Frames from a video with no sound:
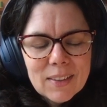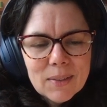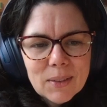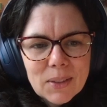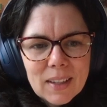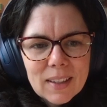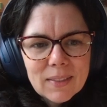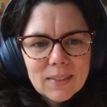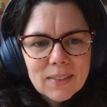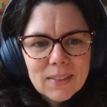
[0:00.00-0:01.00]
we'll do that.
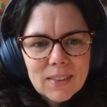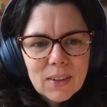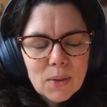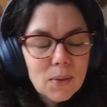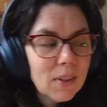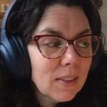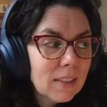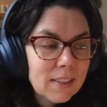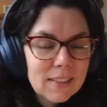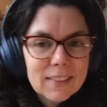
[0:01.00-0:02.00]
Oh,
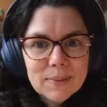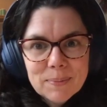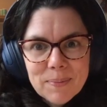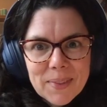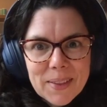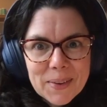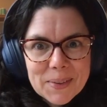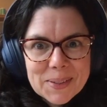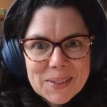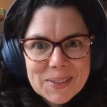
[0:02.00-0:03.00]
goodness. There
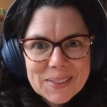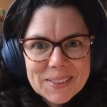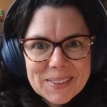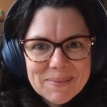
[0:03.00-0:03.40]
goes the dog.